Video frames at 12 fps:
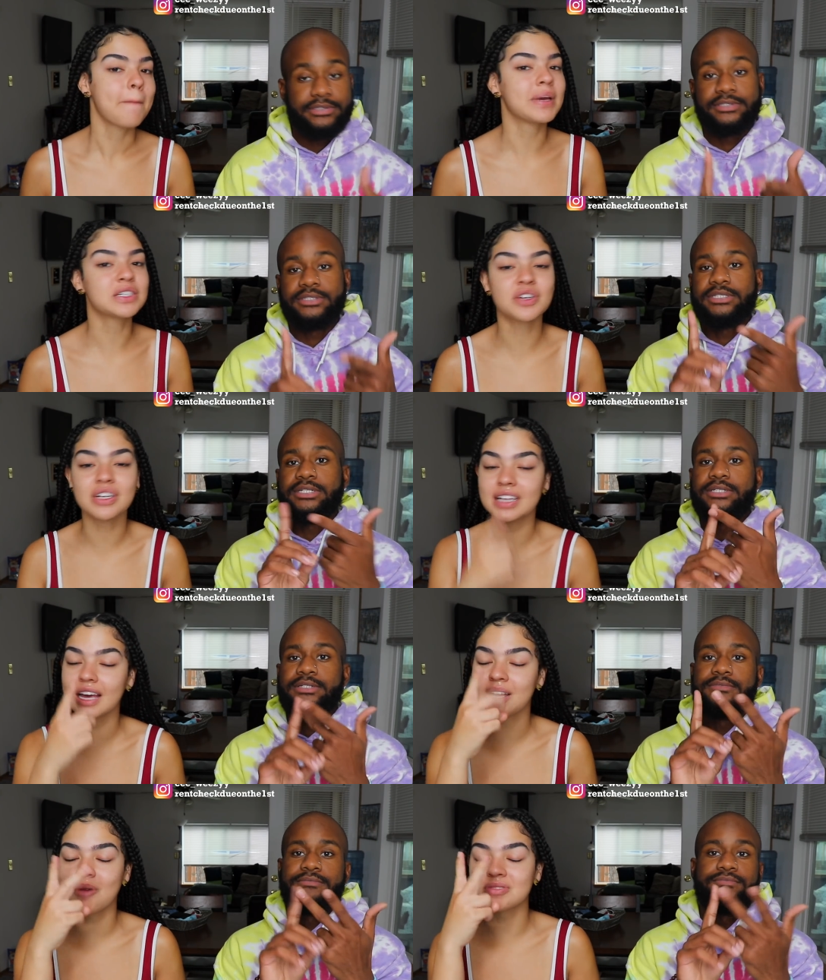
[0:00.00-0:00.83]
Speaker 1: Make sure to
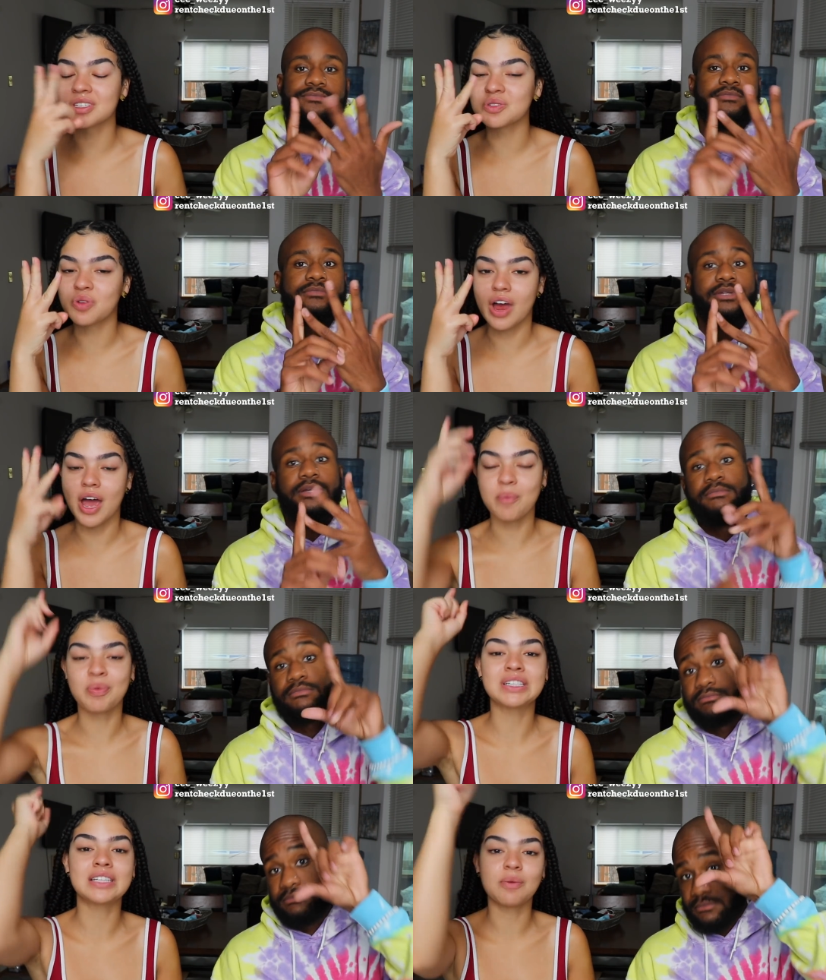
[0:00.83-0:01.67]
like, comment, subscribe,
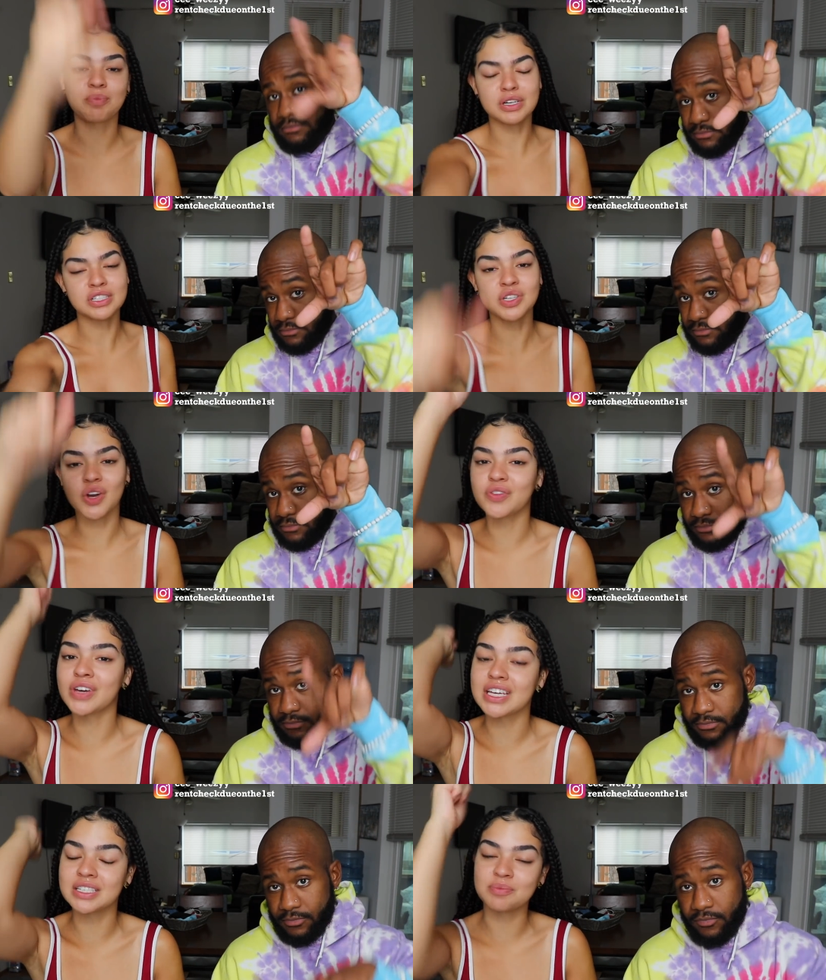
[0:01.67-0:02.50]
press that push
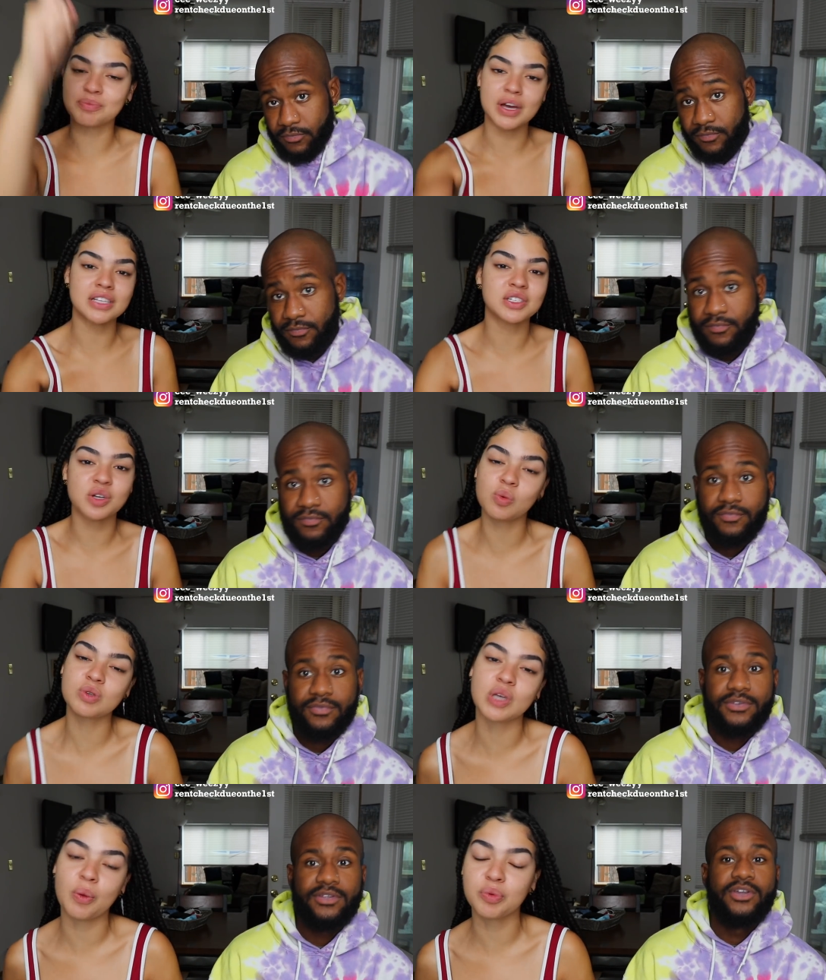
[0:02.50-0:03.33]
notification button to know when
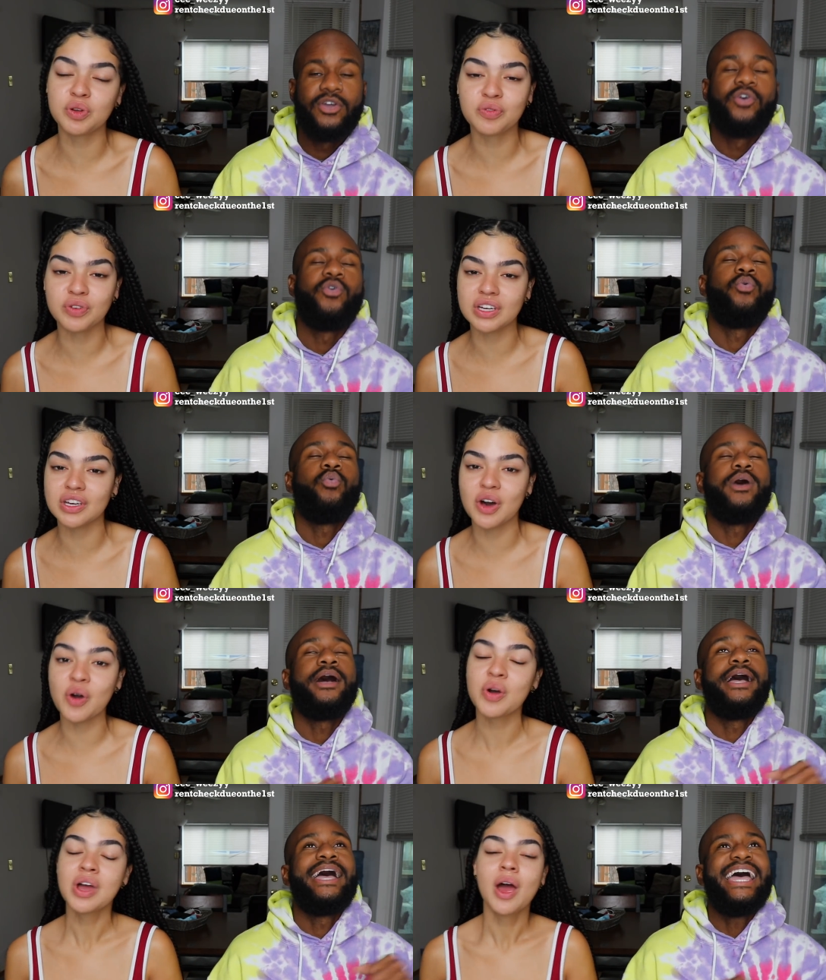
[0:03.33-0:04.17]
we drop a new
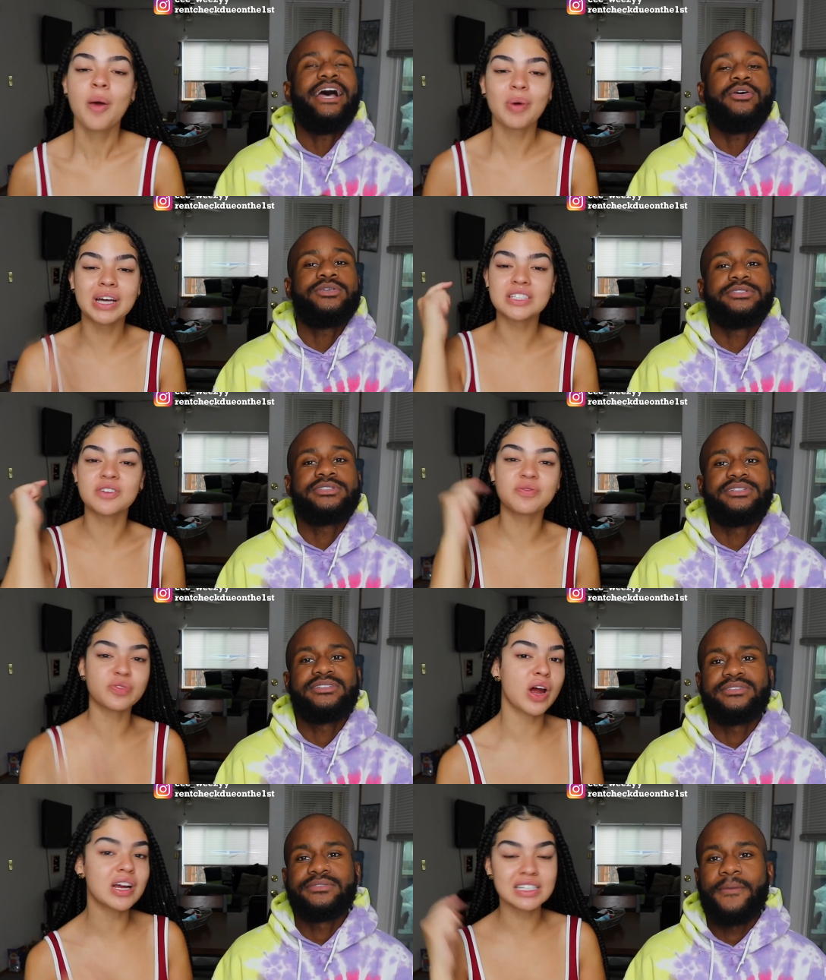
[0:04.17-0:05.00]
video. Press the
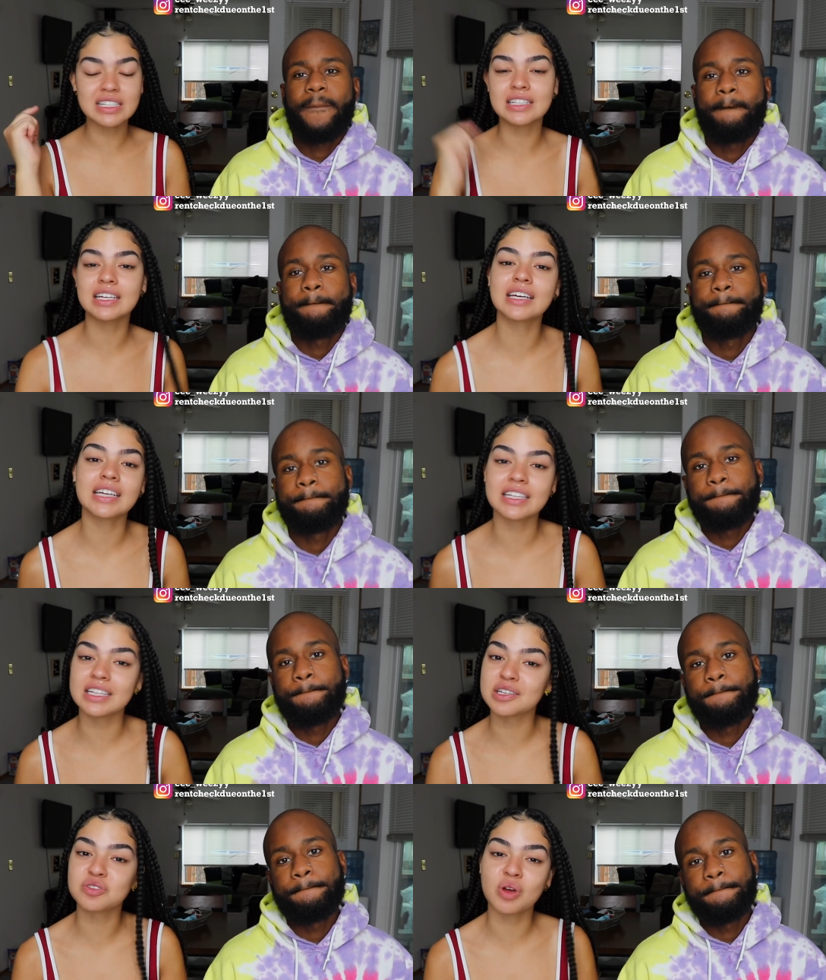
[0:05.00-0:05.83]
first link in
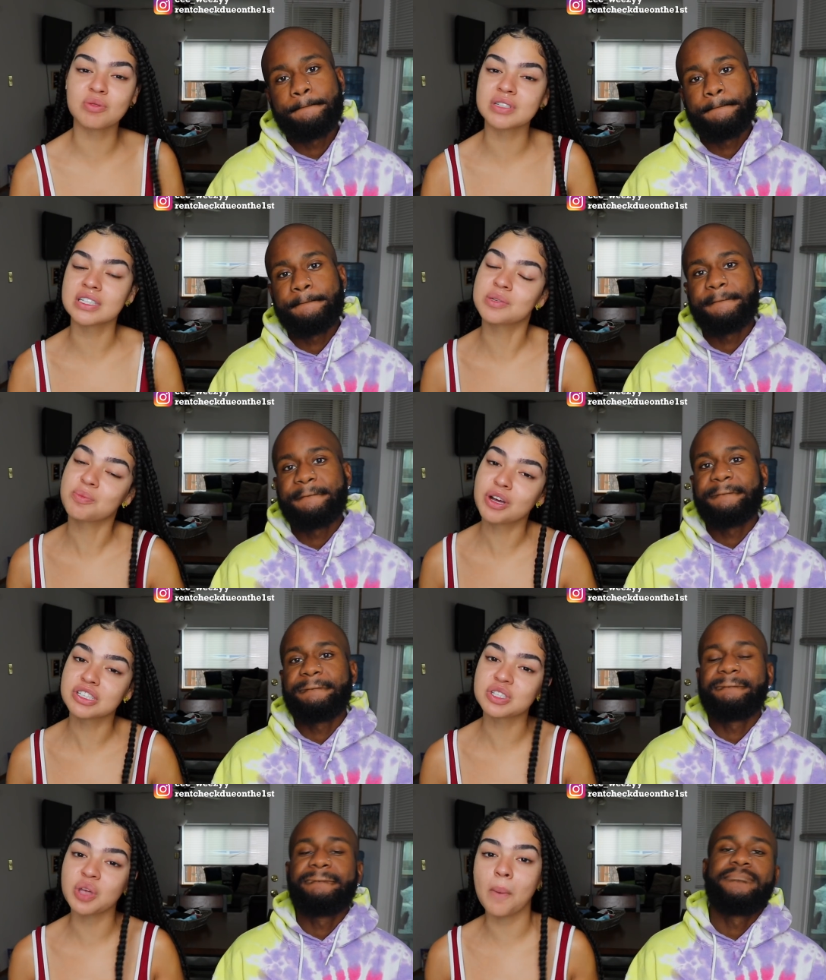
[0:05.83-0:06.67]
the description to
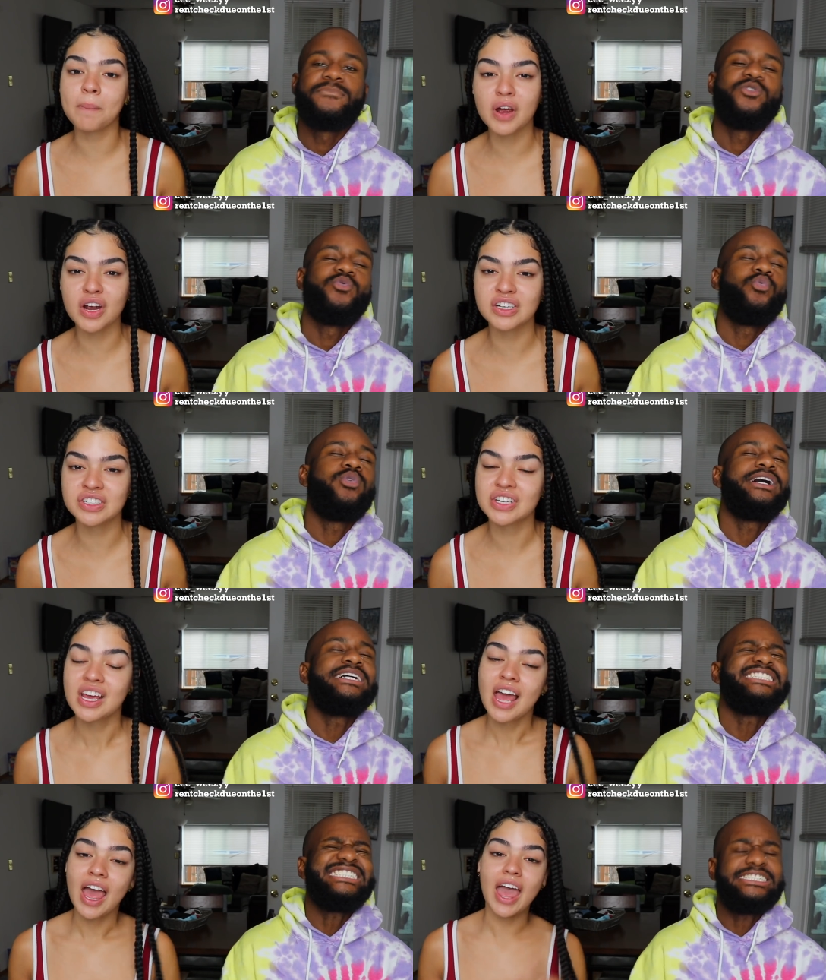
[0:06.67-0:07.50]
purchase our merch.
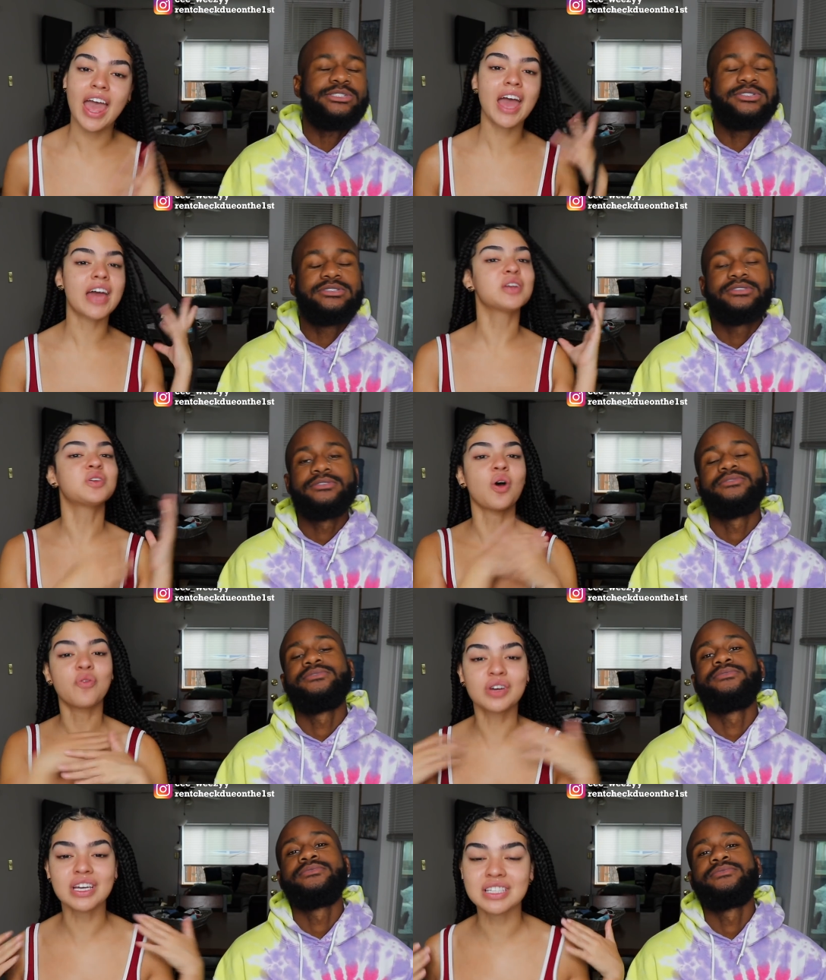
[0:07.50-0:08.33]
And
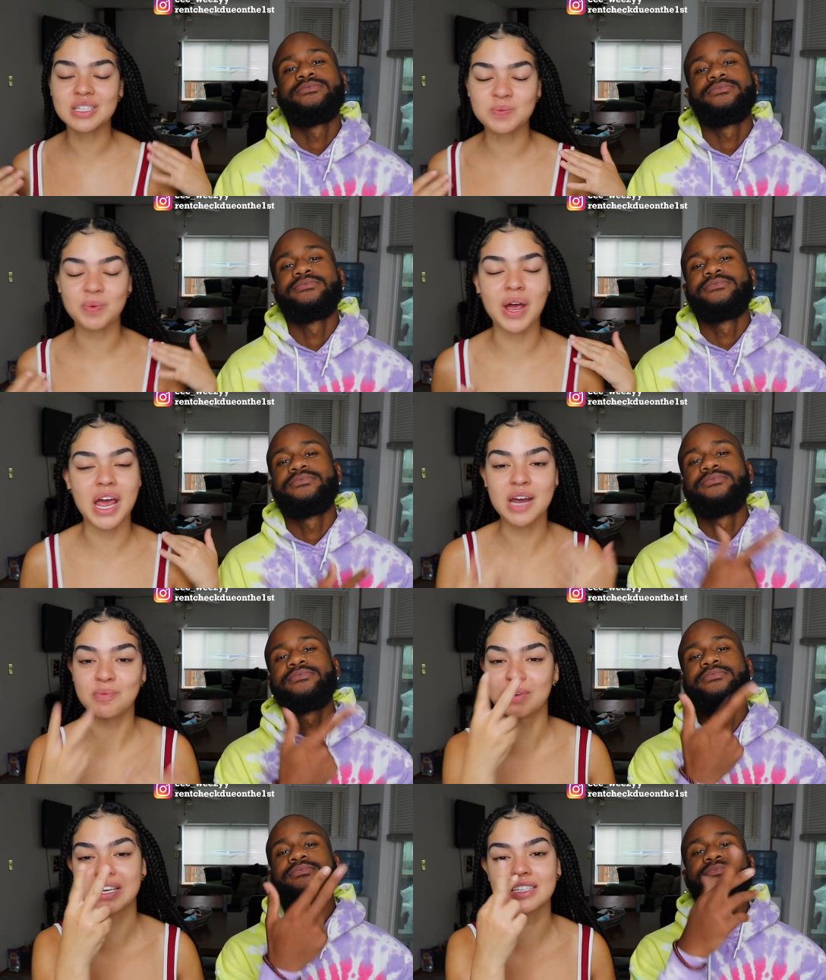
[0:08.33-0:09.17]
don't forget to
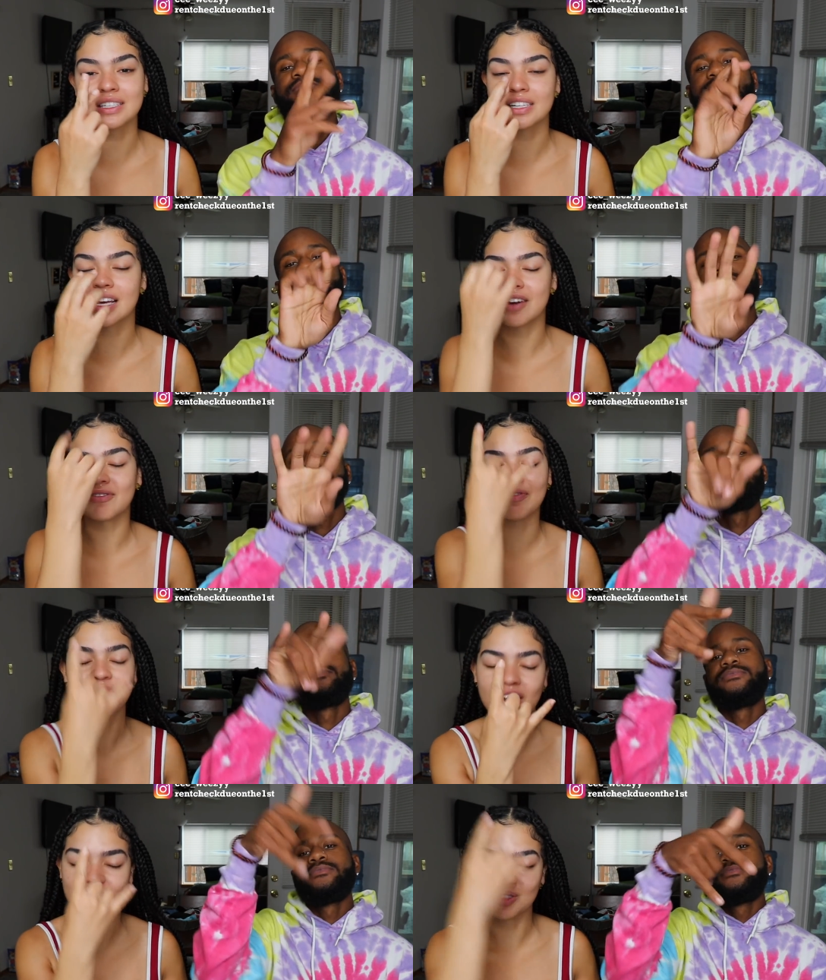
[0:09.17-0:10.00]
spread peace, love, and
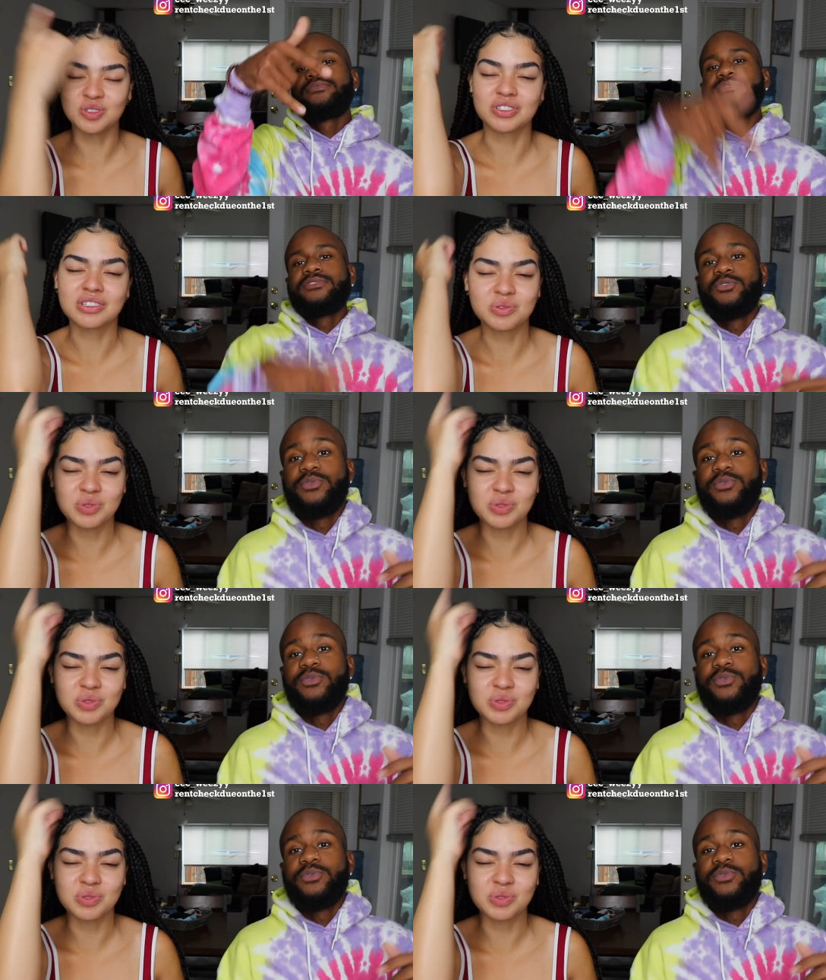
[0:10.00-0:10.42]
follow your dreams.